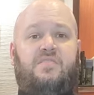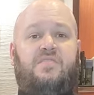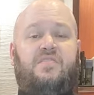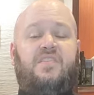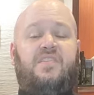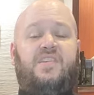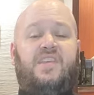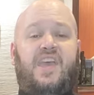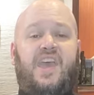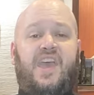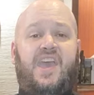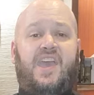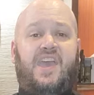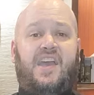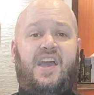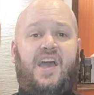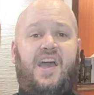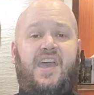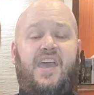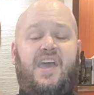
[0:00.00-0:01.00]

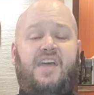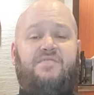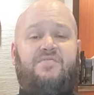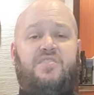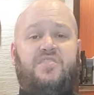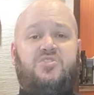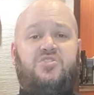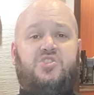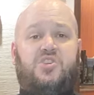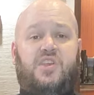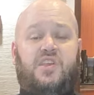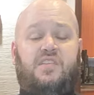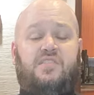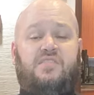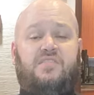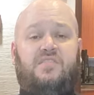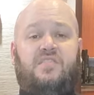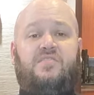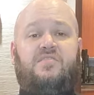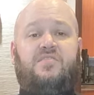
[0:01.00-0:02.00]
Today, I have the
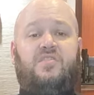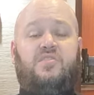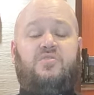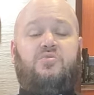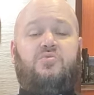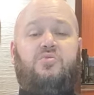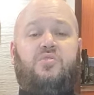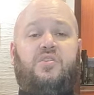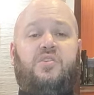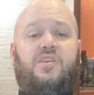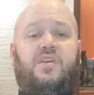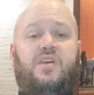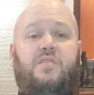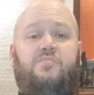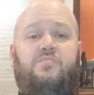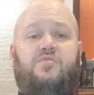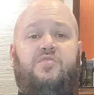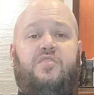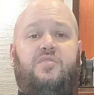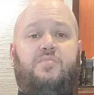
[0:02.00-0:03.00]
chance as the Lord
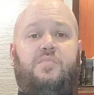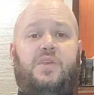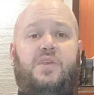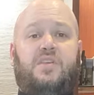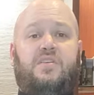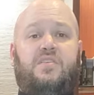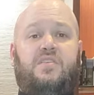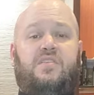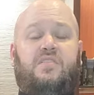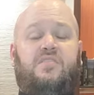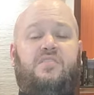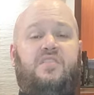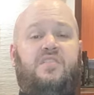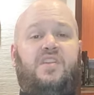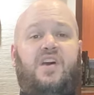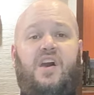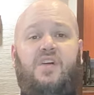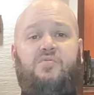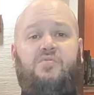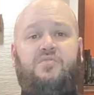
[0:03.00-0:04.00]
comes to me to
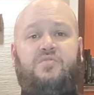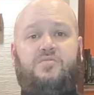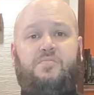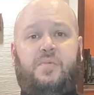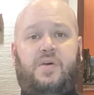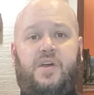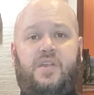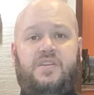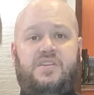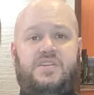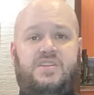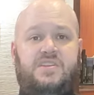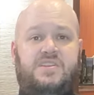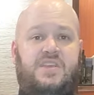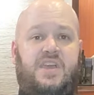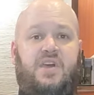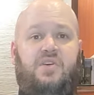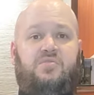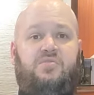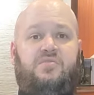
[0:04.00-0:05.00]
not respond in
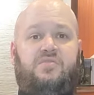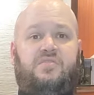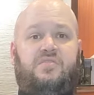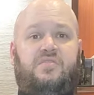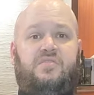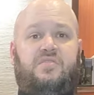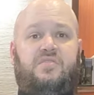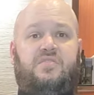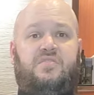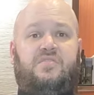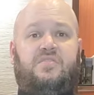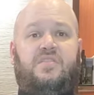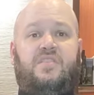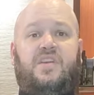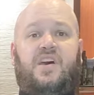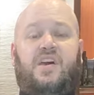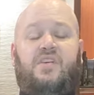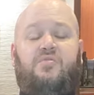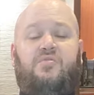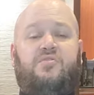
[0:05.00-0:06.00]
doubt, to
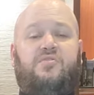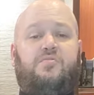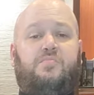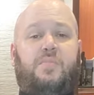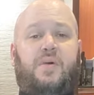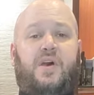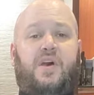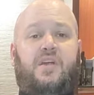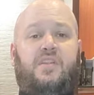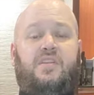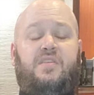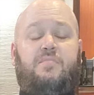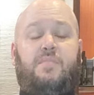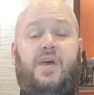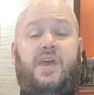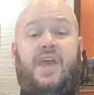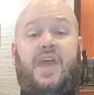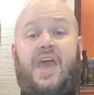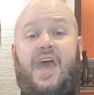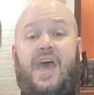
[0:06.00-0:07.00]
not respond in
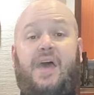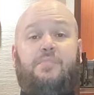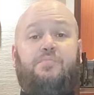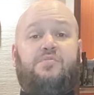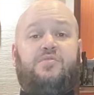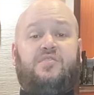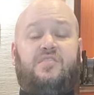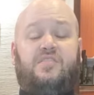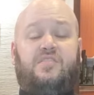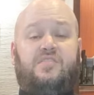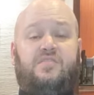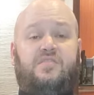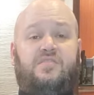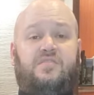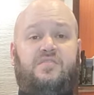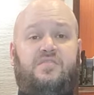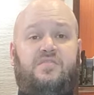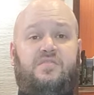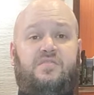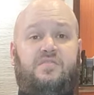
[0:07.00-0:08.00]
my
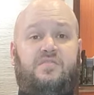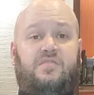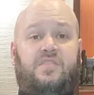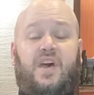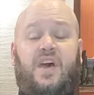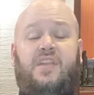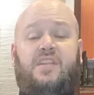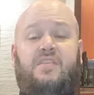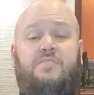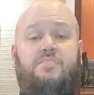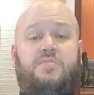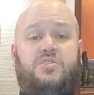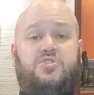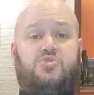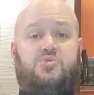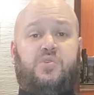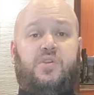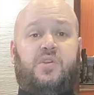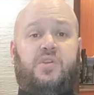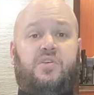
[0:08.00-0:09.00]
absence, not in
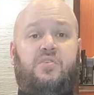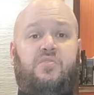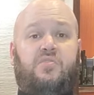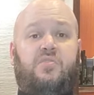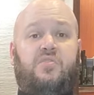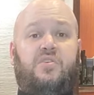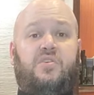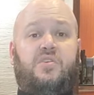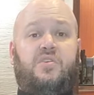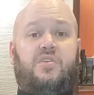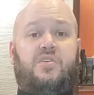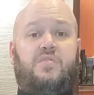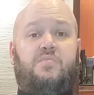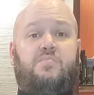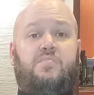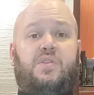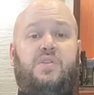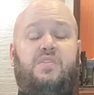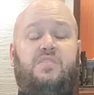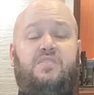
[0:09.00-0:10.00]
betrayal,
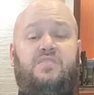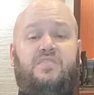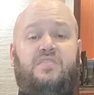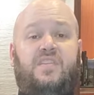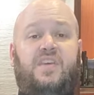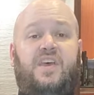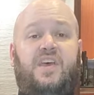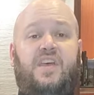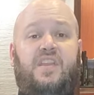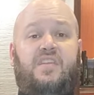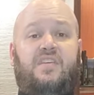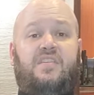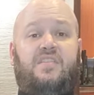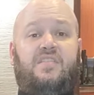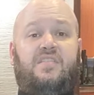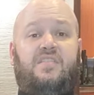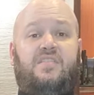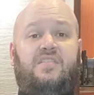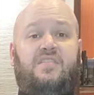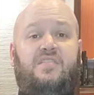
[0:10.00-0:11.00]
but instead
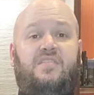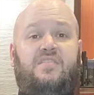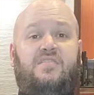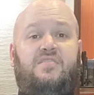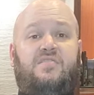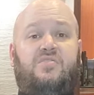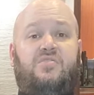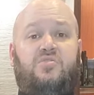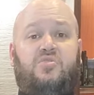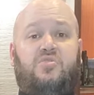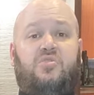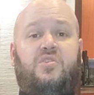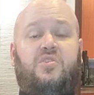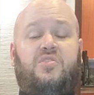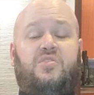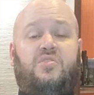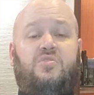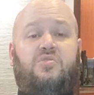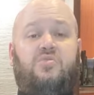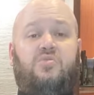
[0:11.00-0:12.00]
to look
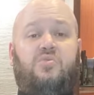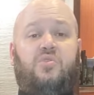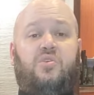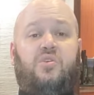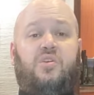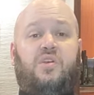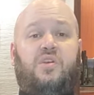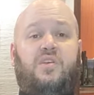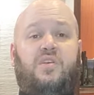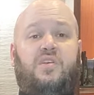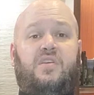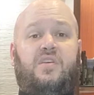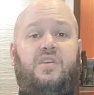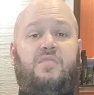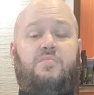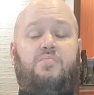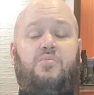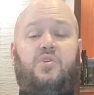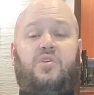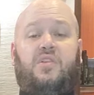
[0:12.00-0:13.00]
at the Lord
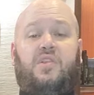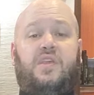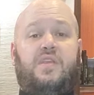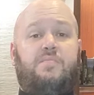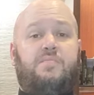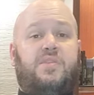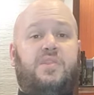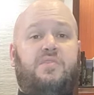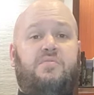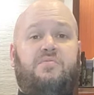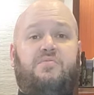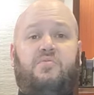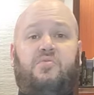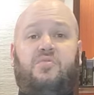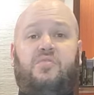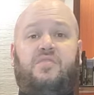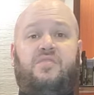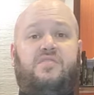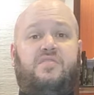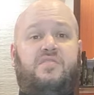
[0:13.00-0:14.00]
and proclaim in the
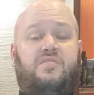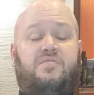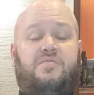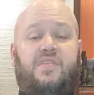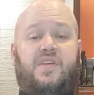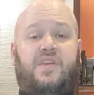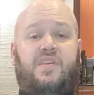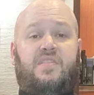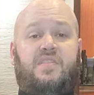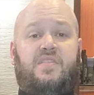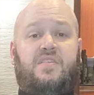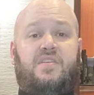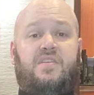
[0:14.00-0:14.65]
fullness of faith,